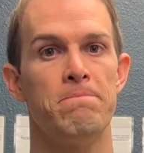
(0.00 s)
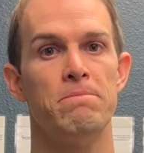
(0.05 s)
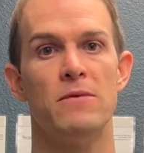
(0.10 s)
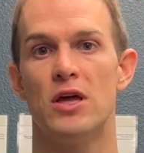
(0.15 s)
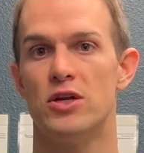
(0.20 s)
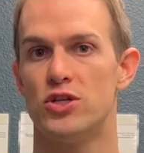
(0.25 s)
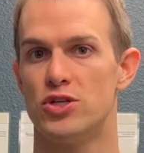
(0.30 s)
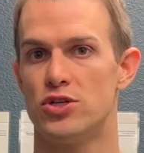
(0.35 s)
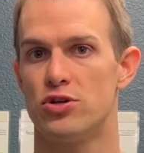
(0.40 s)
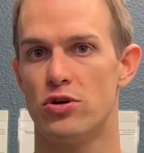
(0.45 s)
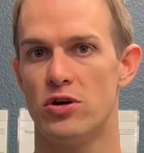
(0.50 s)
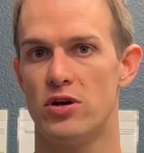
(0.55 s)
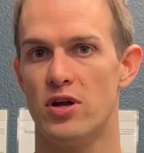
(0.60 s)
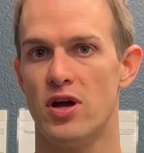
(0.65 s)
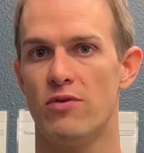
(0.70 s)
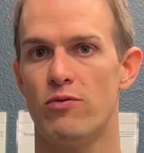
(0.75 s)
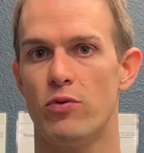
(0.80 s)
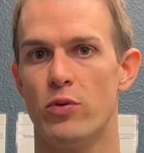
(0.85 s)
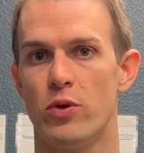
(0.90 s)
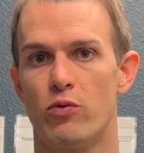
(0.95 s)
And sure
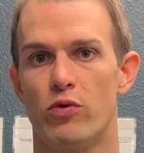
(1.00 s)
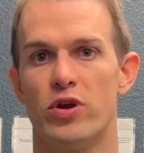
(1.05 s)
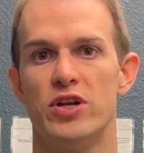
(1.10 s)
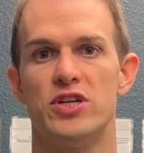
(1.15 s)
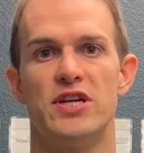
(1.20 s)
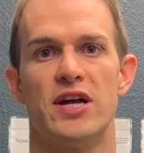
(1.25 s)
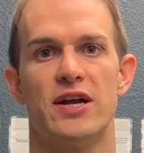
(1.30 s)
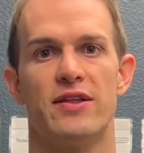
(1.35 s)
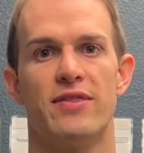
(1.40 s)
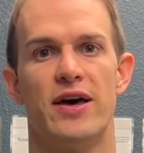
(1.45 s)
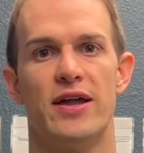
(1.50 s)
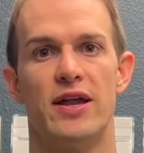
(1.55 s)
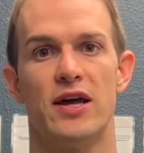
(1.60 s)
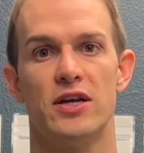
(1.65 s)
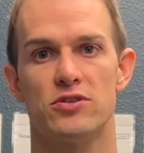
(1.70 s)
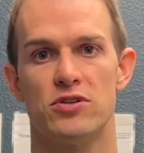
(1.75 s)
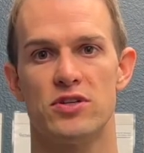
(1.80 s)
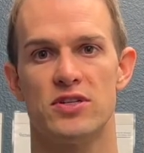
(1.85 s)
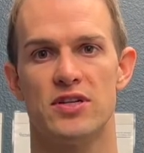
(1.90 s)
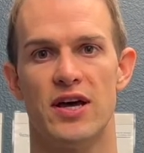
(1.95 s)
enough, when we rechecked that
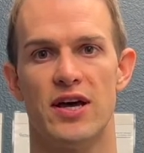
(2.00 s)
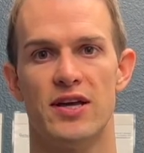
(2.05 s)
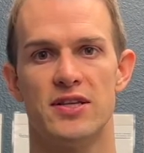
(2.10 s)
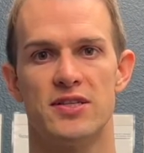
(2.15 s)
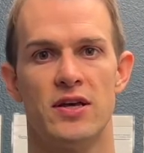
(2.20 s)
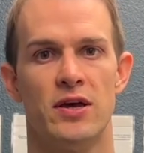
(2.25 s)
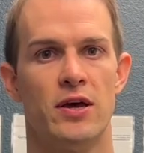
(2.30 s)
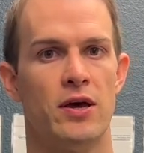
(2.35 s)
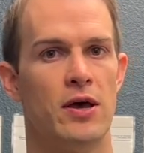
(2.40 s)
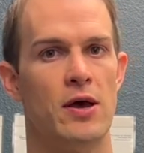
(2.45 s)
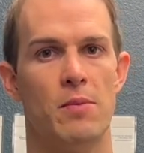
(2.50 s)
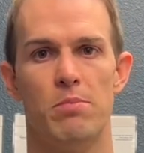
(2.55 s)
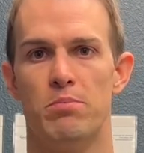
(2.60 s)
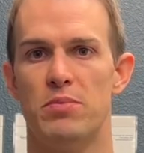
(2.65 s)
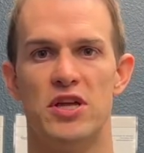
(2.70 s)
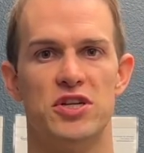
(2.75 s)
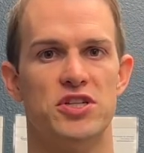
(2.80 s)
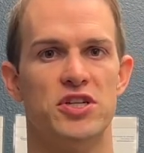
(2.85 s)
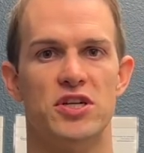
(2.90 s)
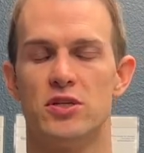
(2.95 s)
exercise,
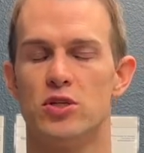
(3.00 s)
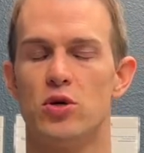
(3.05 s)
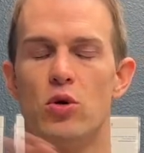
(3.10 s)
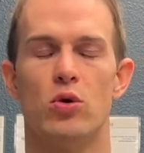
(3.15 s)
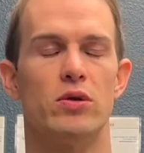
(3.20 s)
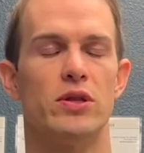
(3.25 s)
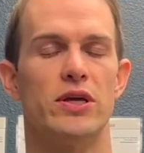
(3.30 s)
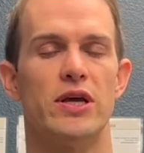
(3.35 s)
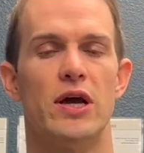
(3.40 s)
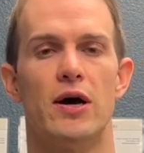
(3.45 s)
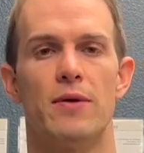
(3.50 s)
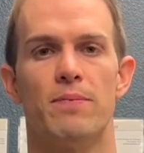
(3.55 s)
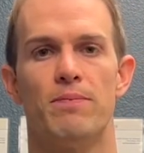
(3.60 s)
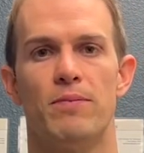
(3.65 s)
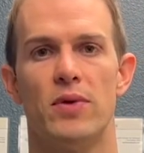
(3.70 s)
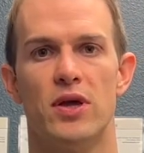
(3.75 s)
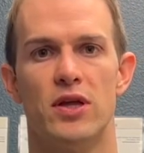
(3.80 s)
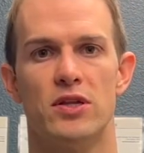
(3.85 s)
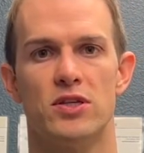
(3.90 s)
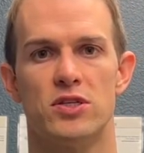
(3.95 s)
pinching totally gone.
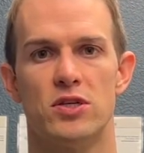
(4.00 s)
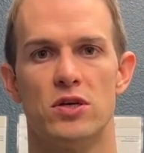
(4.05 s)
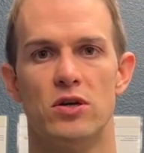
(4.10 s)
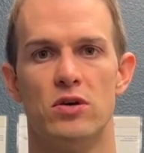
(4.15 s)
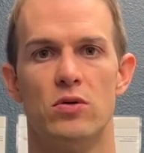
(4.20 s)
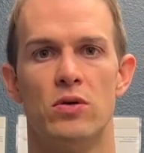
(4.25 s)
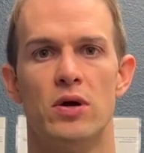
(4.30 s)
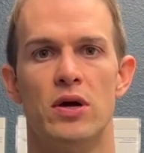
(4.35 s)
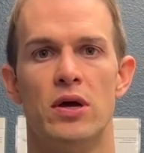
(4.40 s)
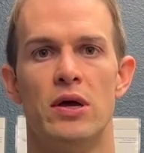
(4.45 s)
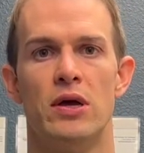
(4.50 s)
And so